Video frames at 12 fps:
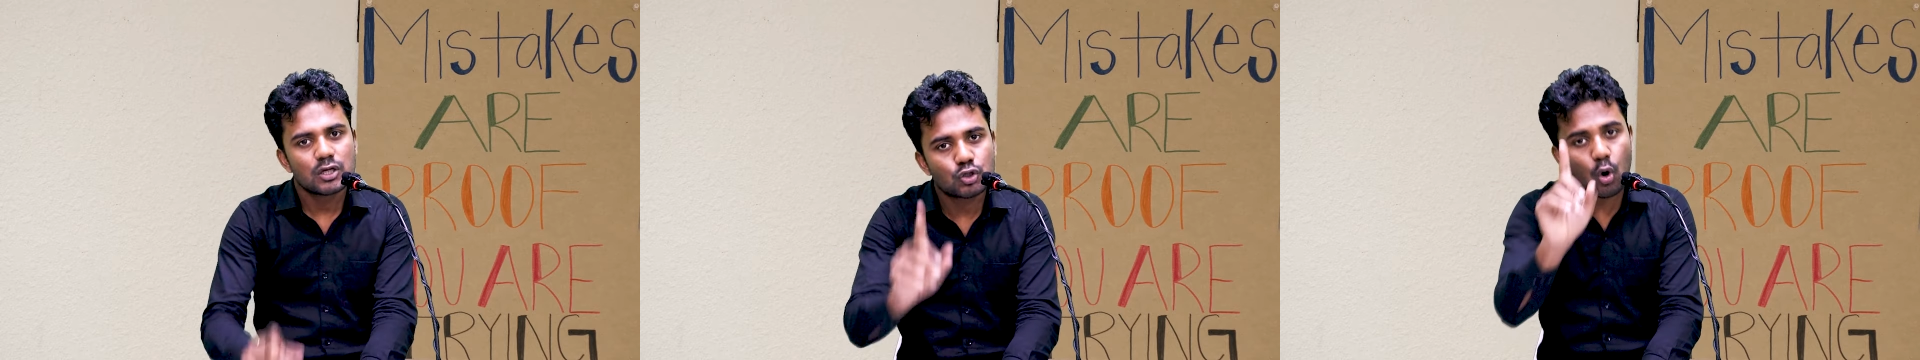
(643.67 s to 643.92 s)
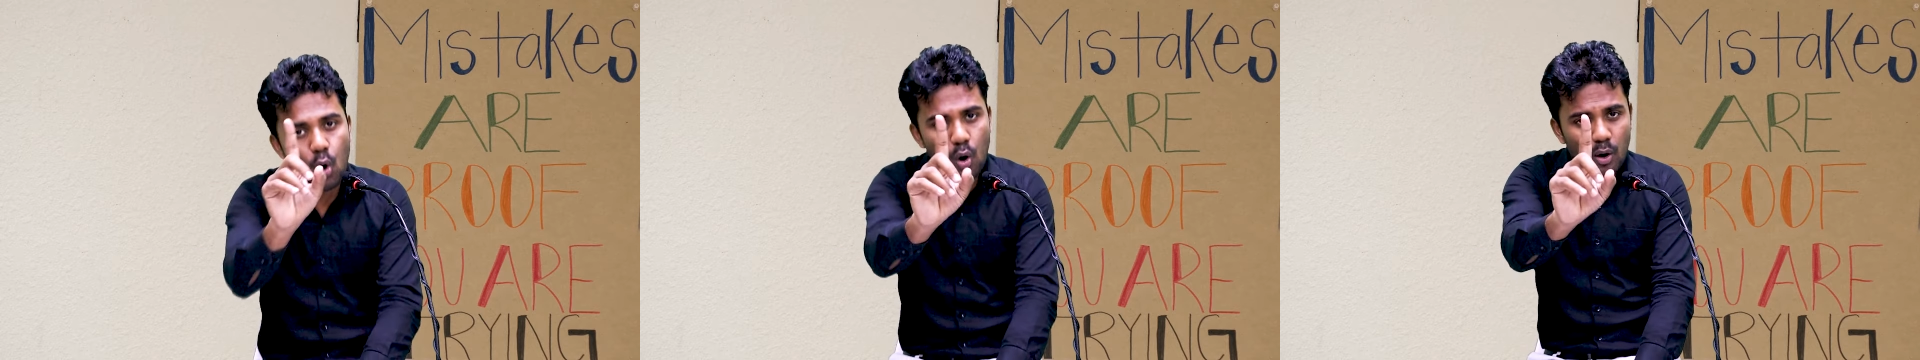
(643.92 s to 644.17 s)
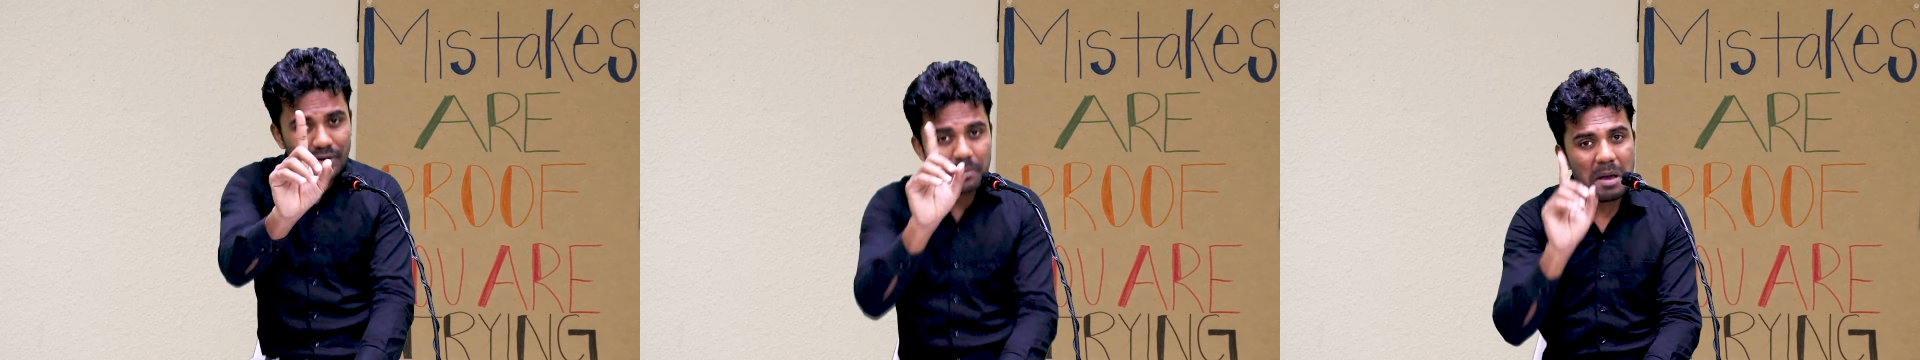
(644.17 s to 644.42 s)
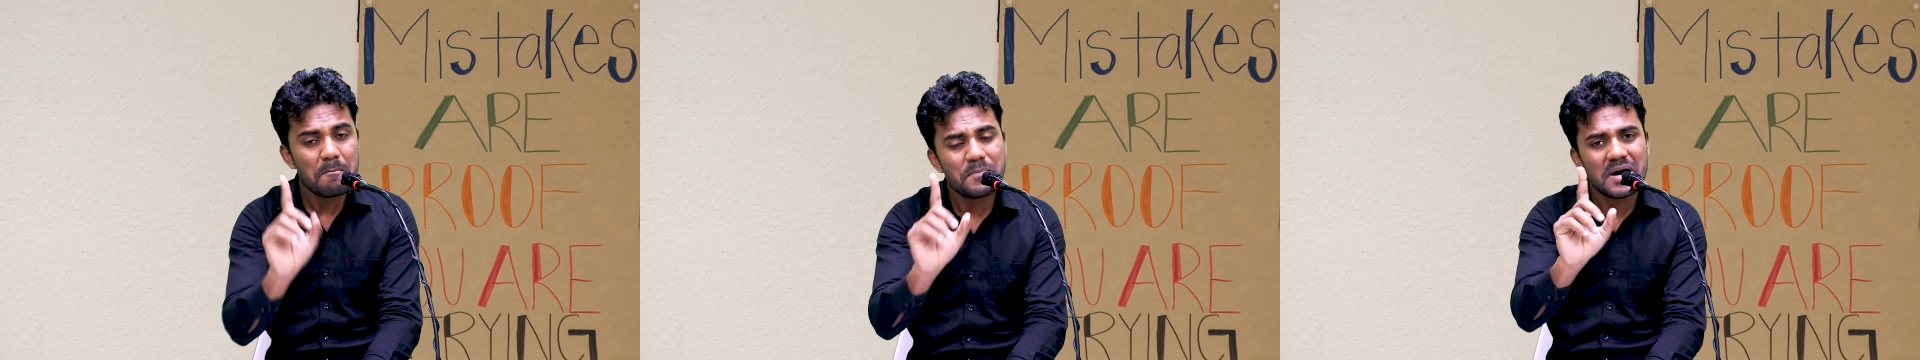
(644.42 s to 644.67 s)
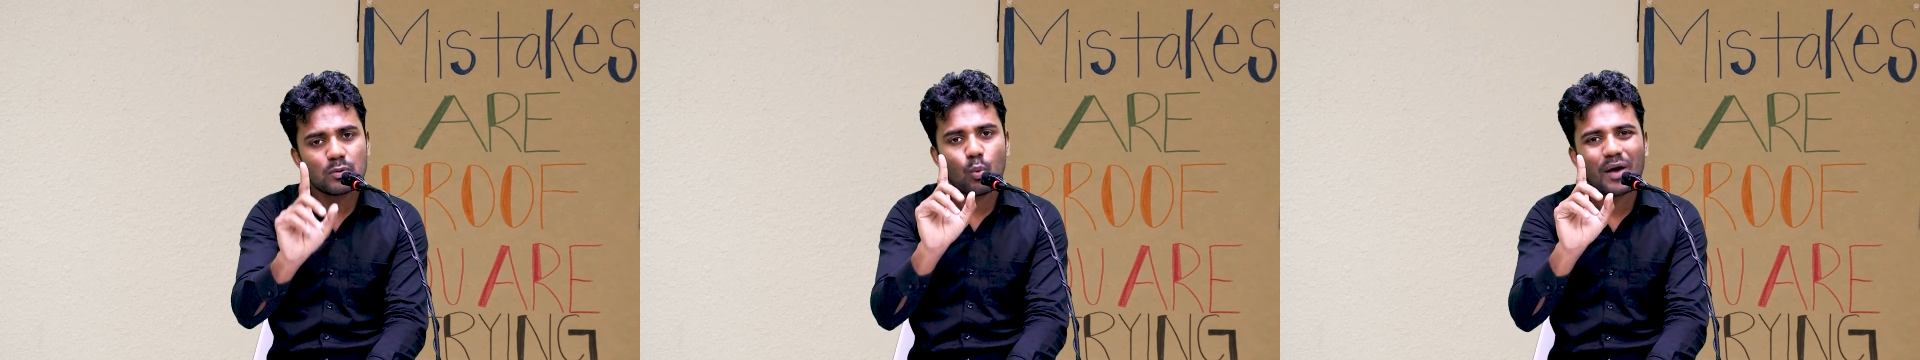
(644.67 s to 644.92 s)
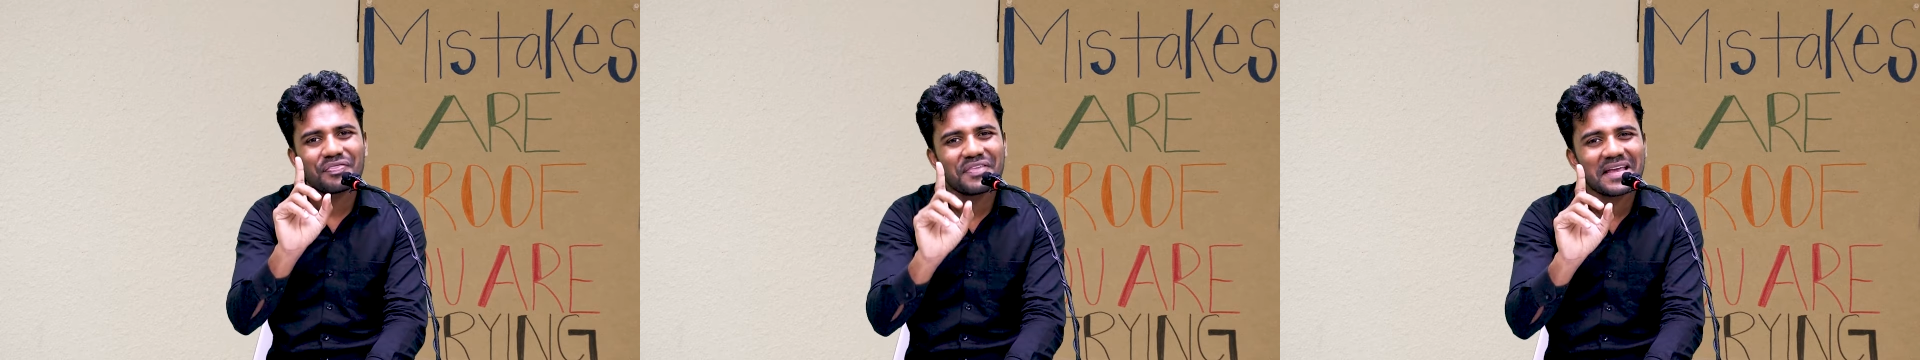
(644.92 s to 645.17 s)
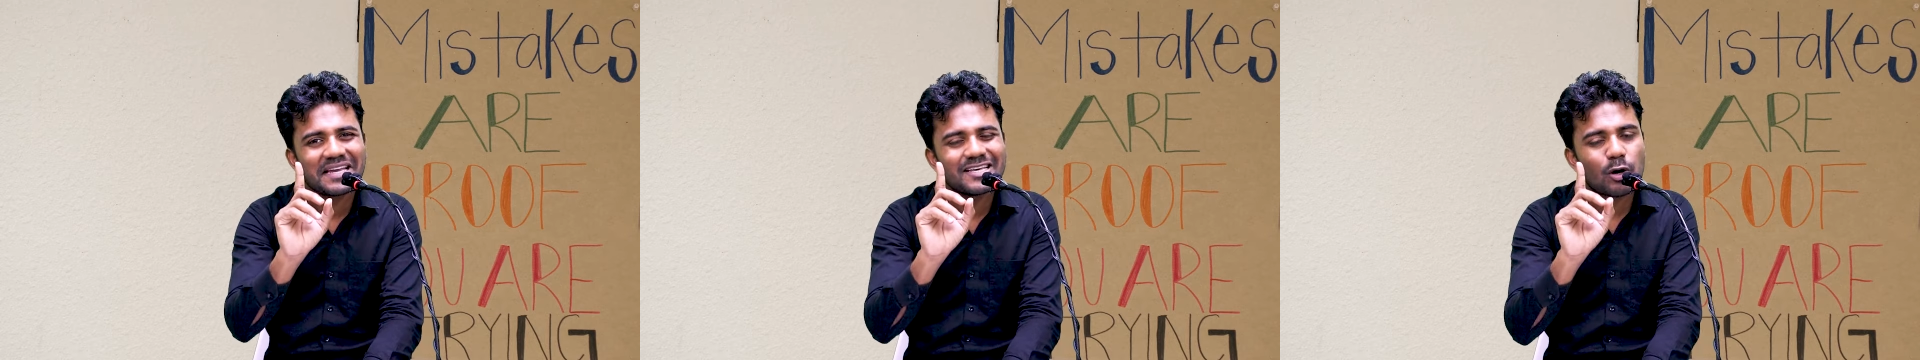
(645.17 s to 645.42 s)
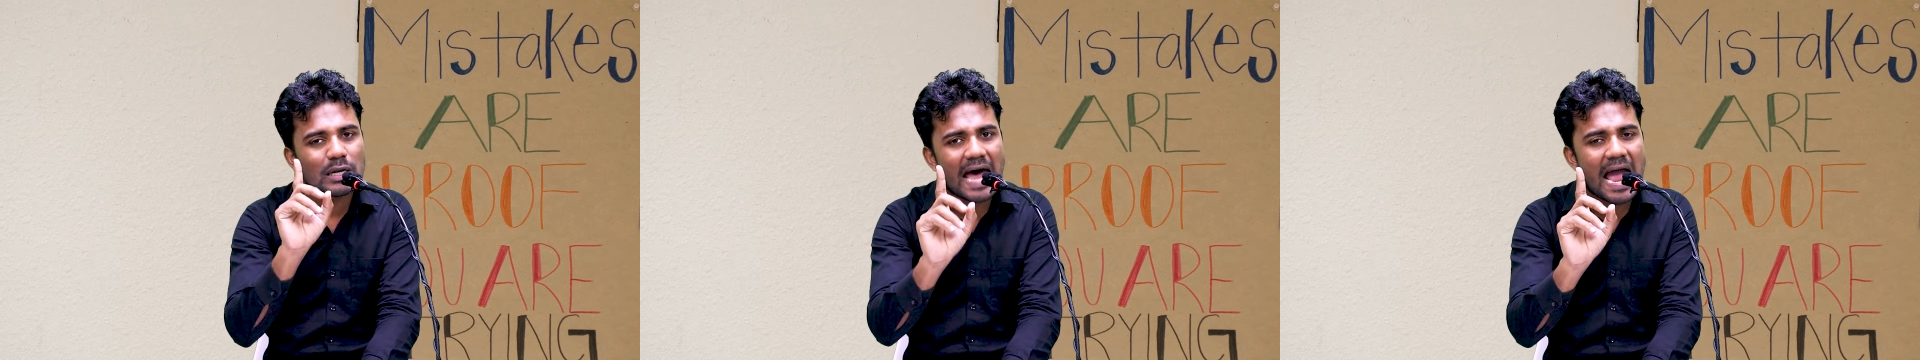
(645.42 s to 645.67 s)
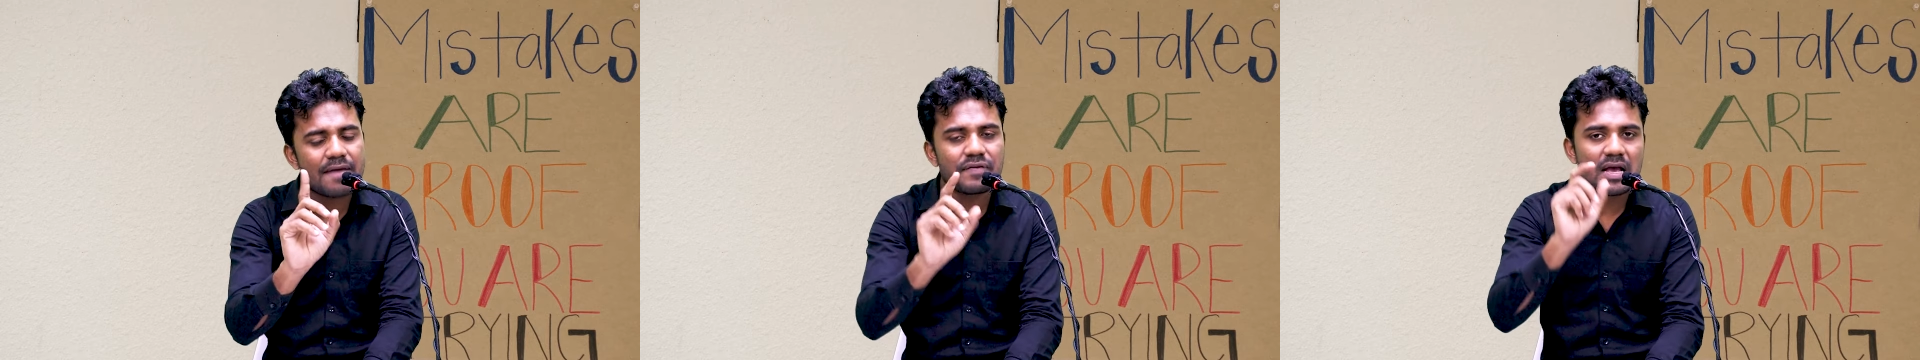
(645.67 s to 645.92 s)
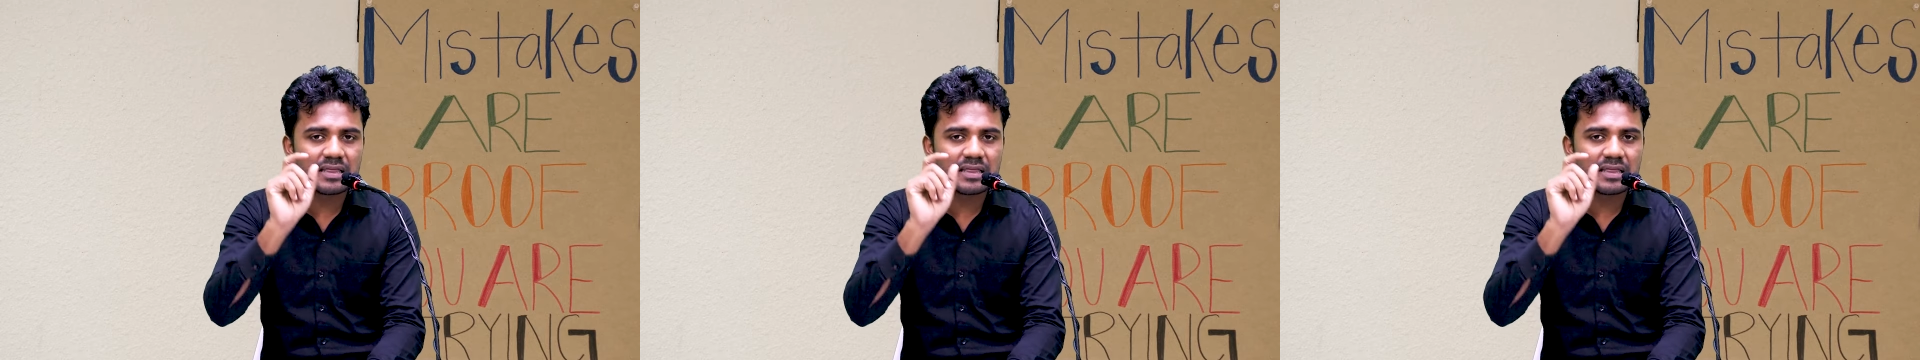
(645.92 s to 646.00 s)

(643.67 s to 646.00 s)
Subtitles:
So remember one thing in your life,